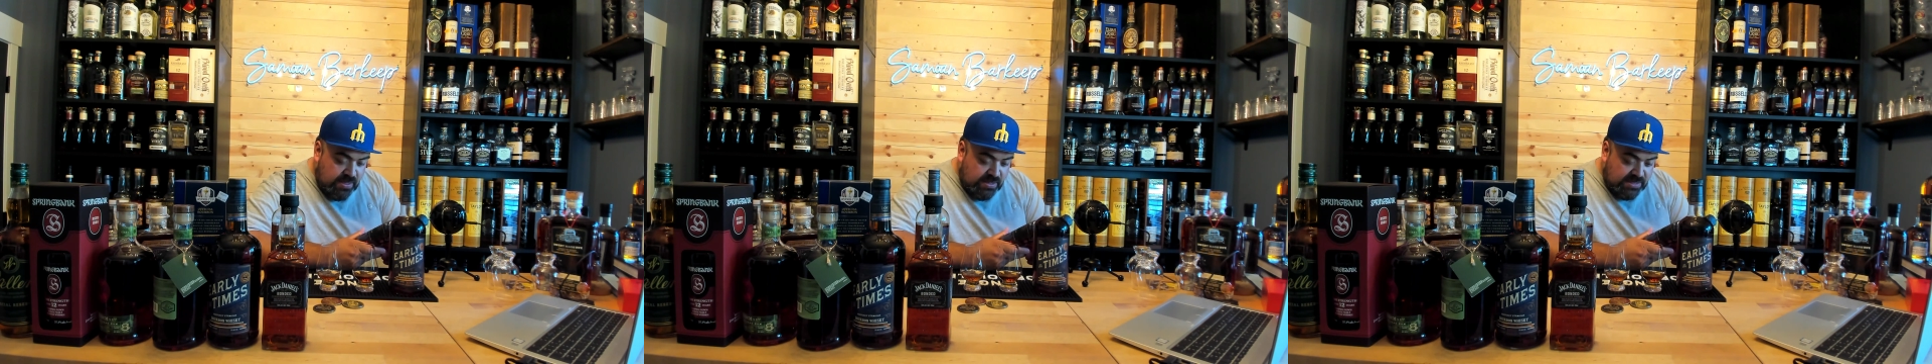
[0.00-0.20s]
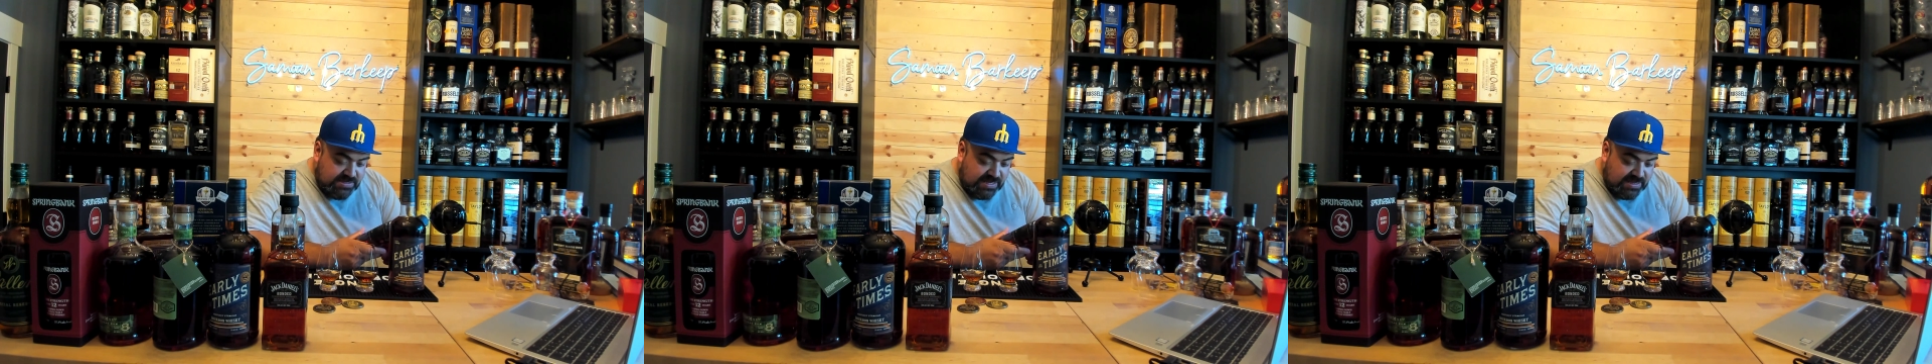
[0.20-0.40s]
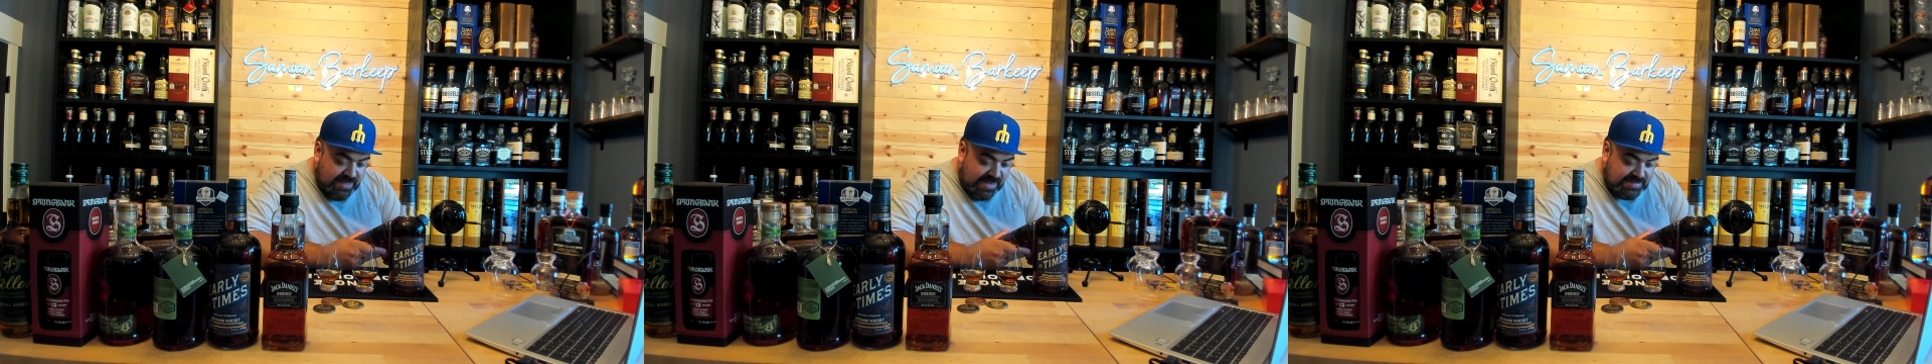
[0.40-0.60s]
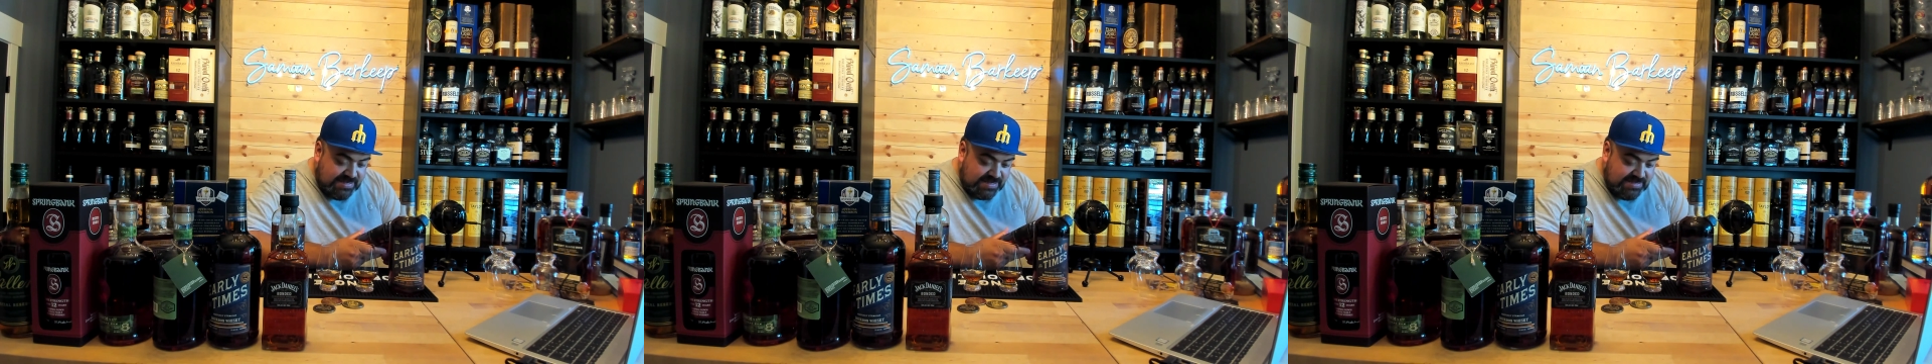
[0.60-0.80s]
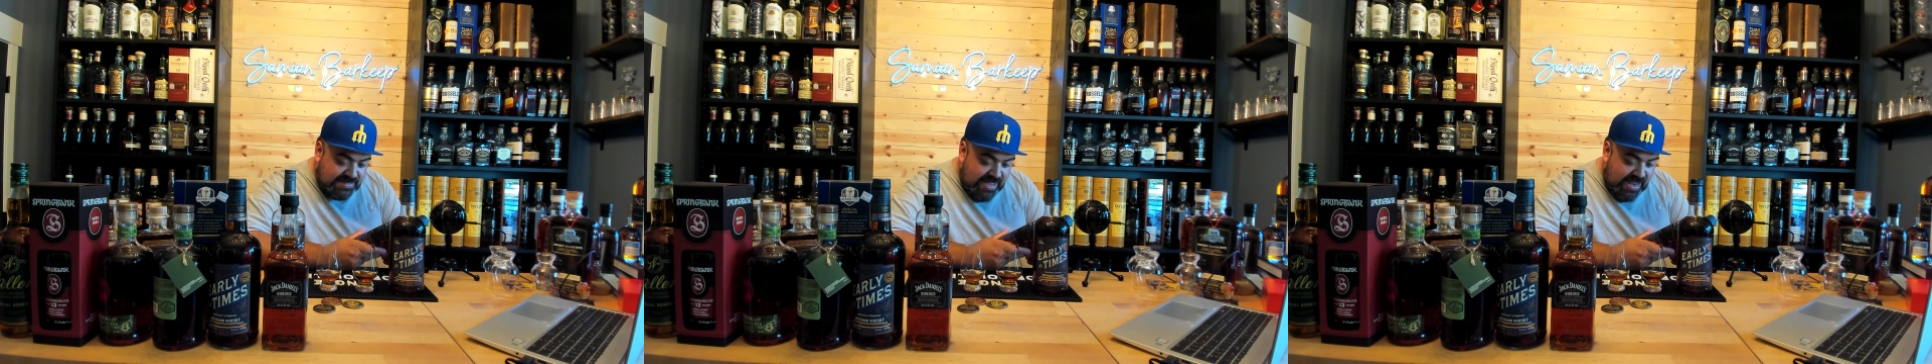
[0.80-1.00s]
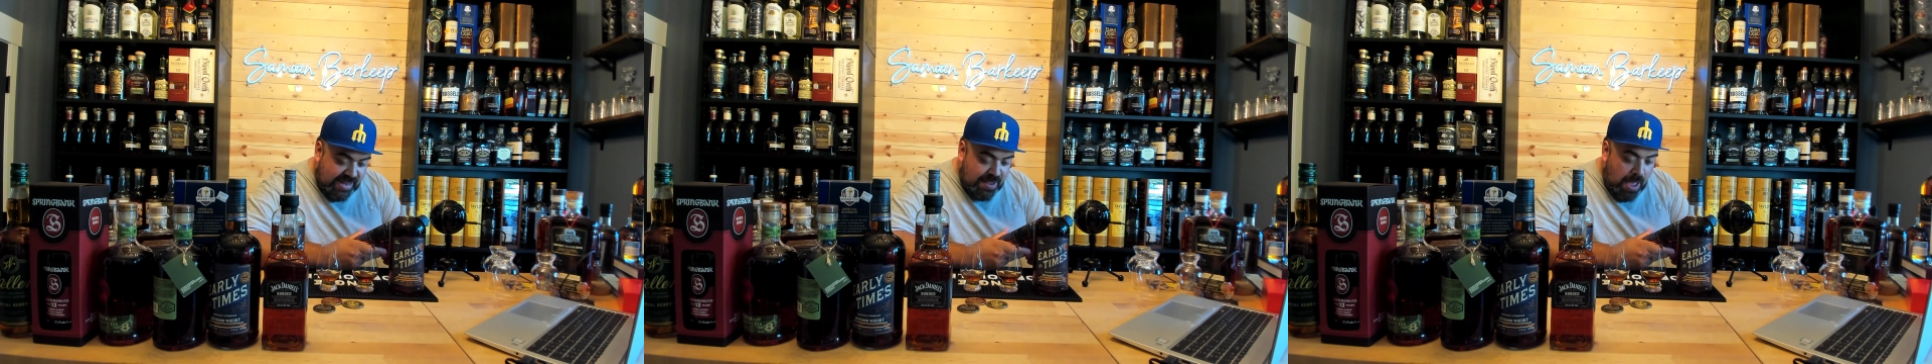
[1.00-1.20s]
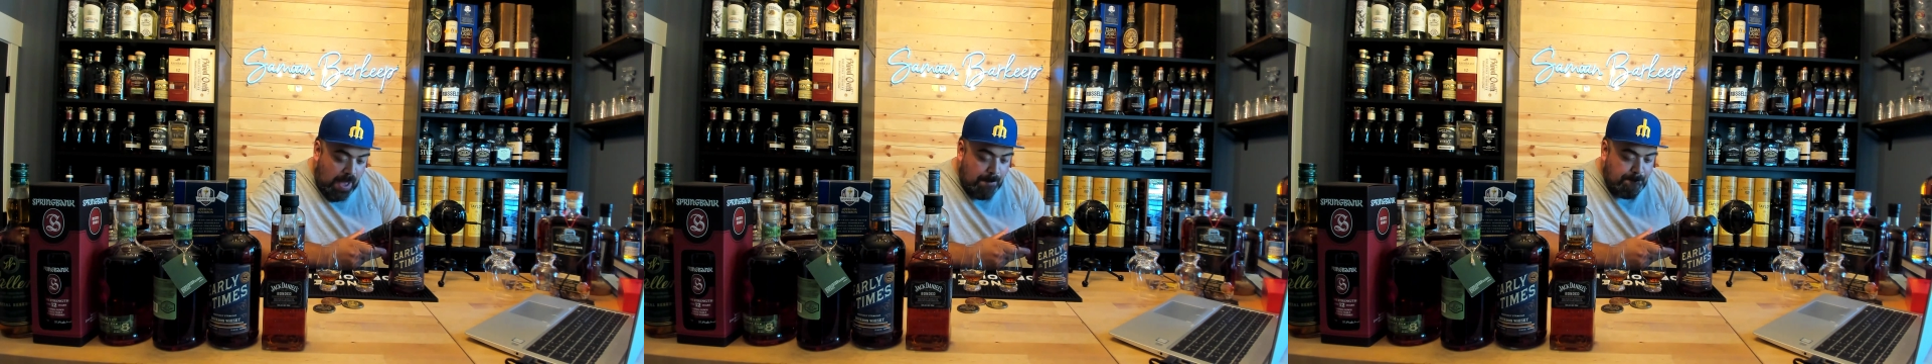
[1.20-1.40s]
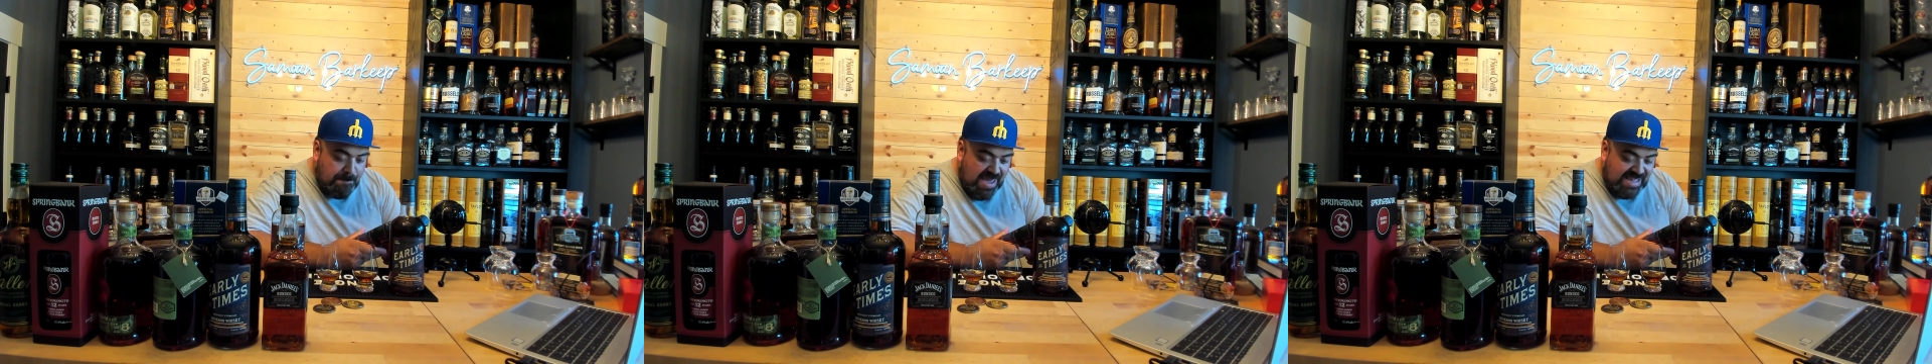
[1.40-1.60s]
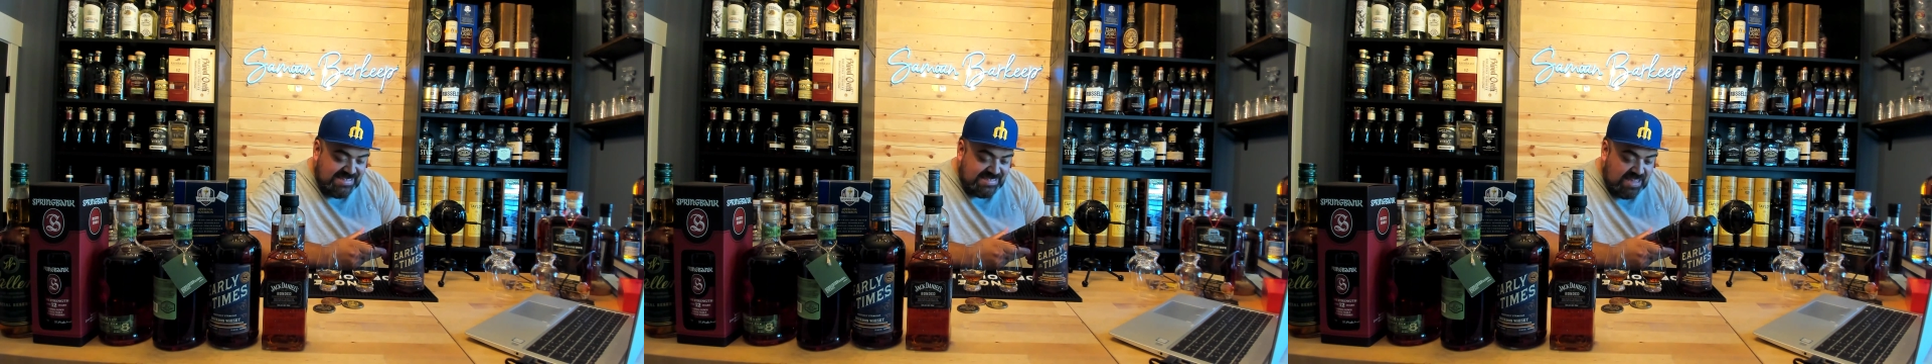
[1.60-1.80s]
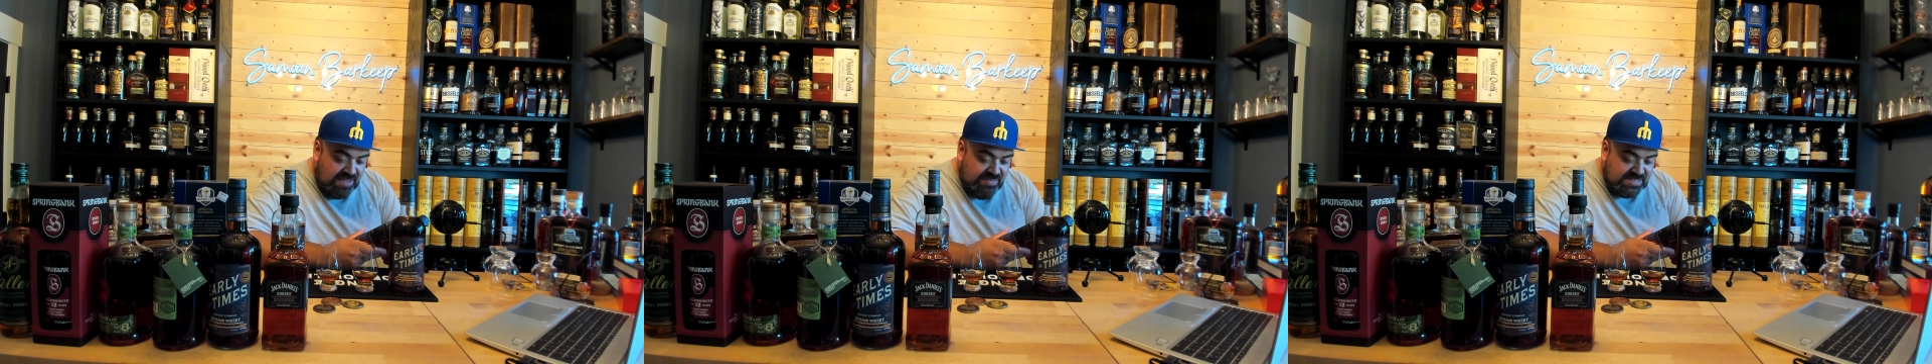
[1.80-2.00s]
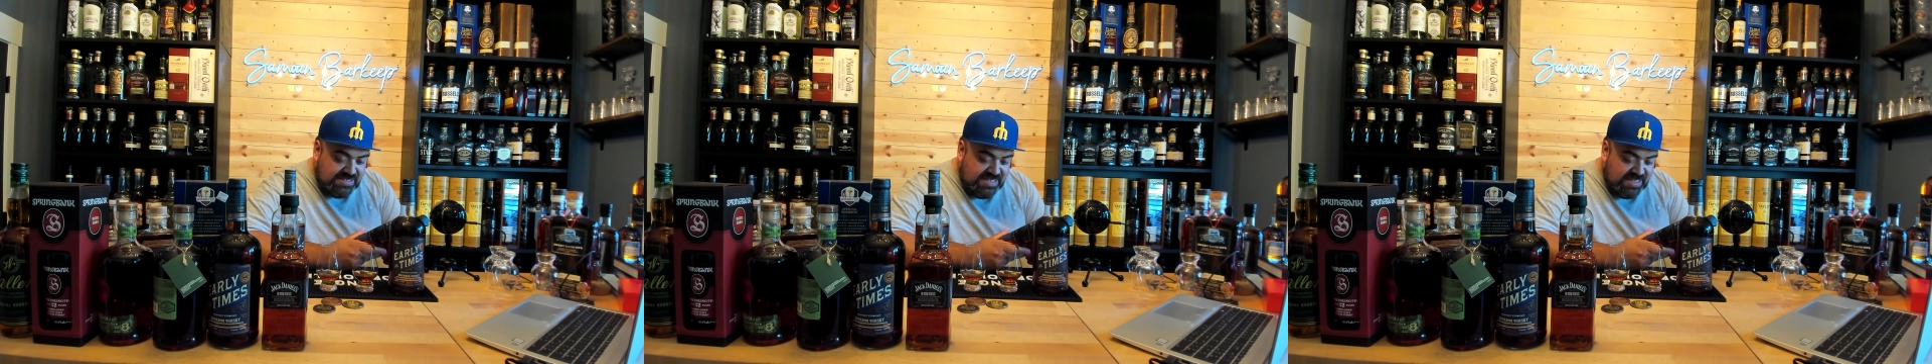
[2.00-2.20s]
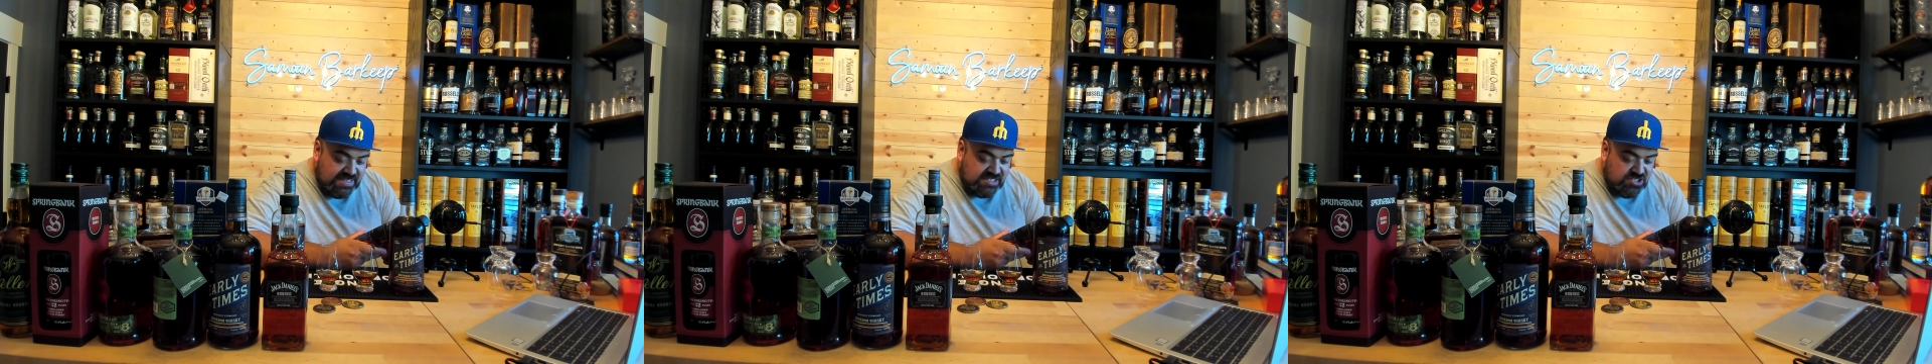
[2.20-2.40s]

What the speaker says: selected date May 17,